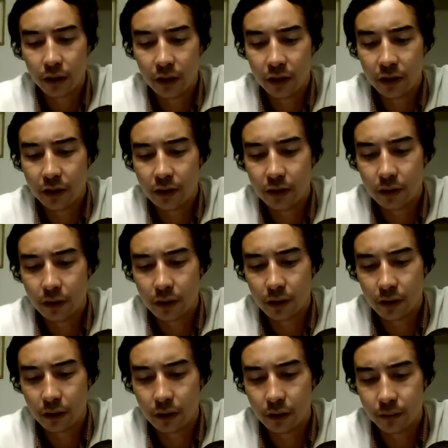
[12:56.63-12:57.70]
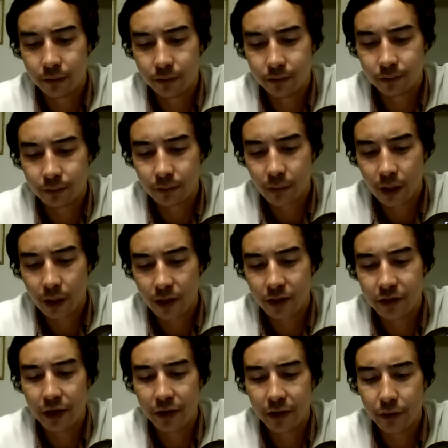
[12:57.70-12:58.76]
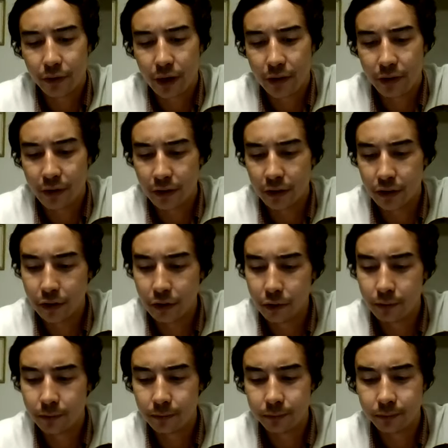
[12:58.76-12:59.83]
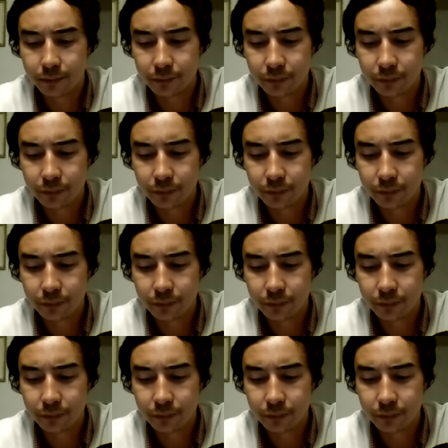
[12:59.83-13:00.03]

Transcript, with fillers: it's uh, it's not the right thing to do.